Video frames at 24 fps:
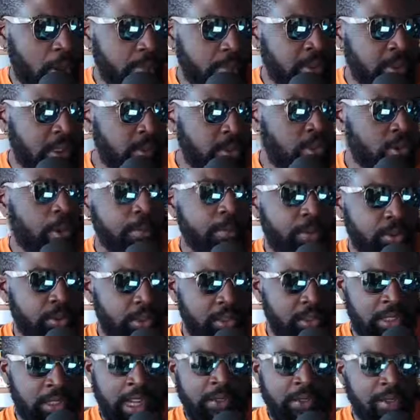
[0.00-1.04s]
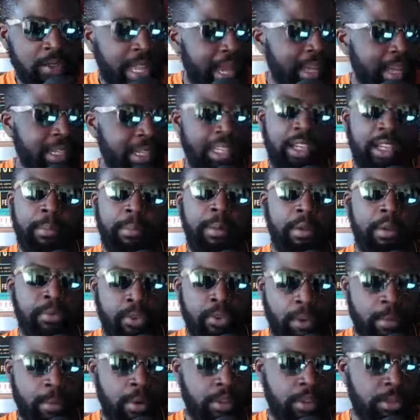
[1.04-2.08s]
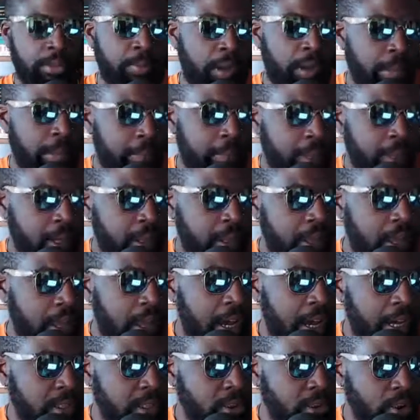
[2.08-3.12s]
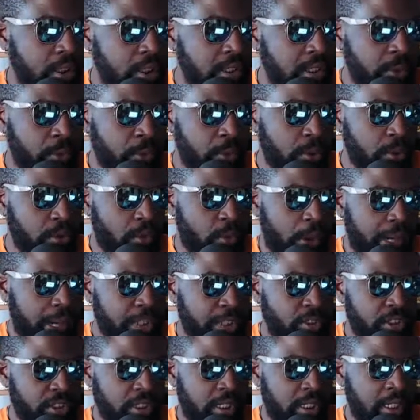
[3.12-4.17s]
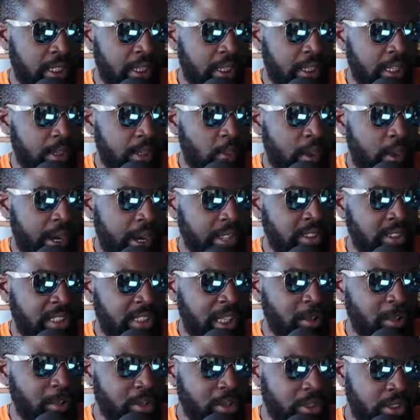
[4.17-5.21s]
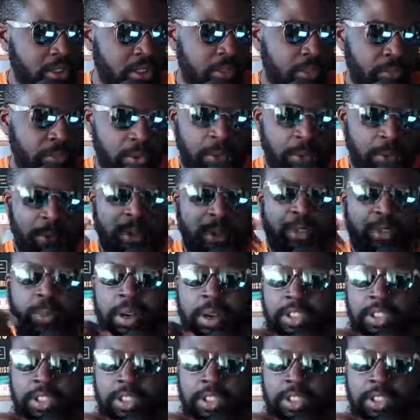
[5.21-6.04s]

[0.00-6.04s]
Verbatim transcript: top leveled out a little bit for the most part. But I saw this and thought it was quite interesting that they acquired Stadium Goods because for the most part,